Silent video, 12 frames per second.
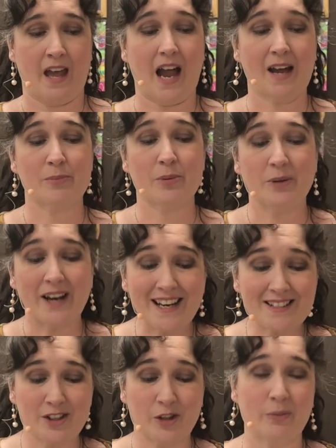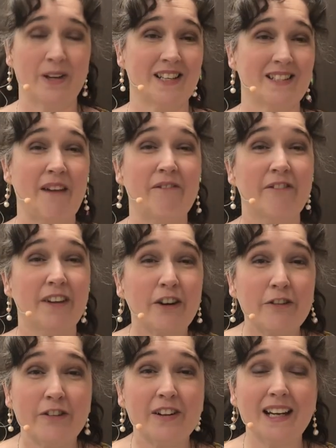I praise you because I'm
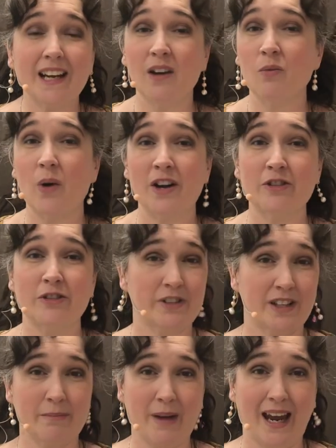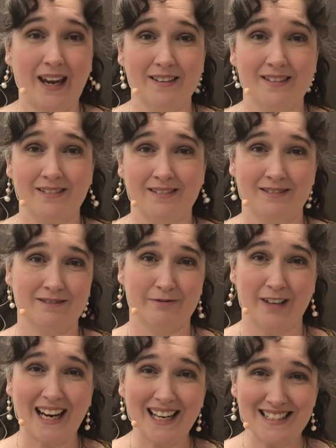fearfully and wonderfully made,
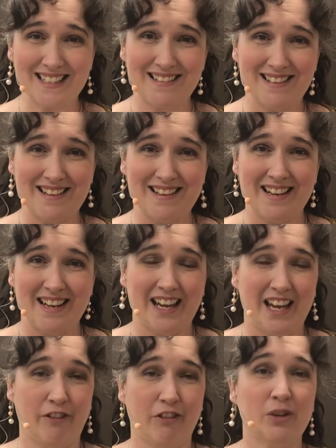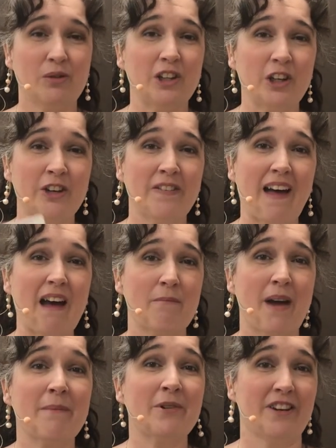right? If you learn that
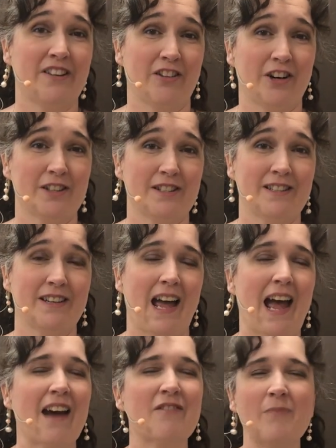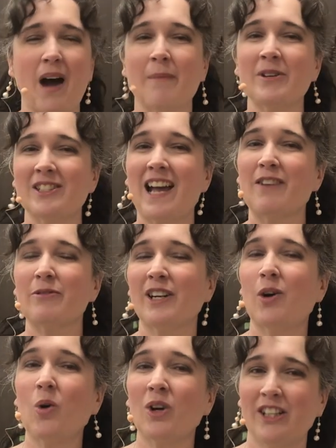memory verse, have mom or dad
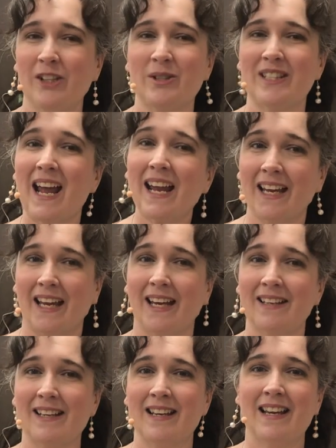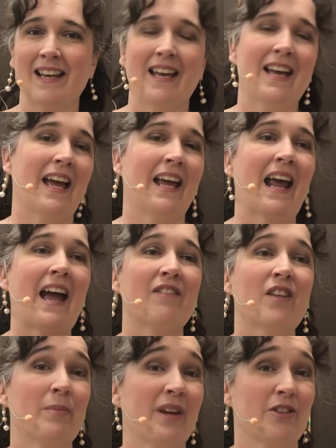record you saying it and have
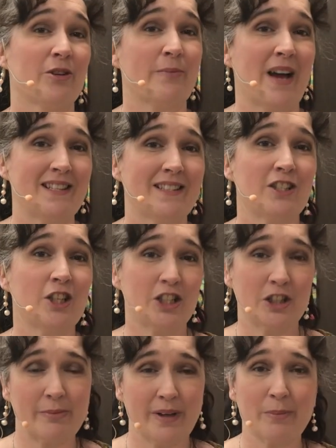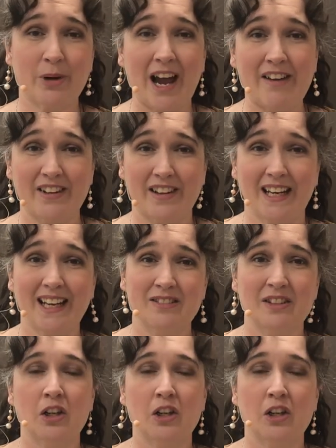them either message it to me privately